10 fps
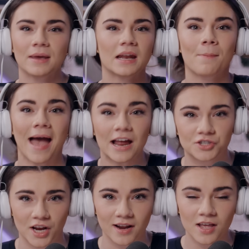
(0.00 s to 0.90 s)
I mean,
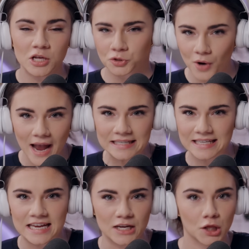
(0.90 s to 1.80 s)
imagine trying to
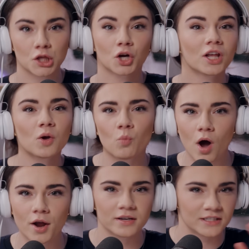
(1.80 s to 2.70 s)
eat
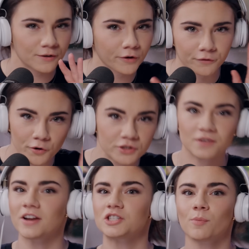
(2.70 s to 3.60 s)
31 different fruits
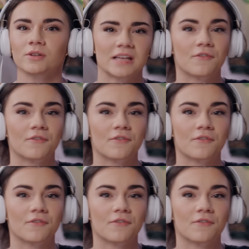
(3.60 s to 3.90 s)
and vegetables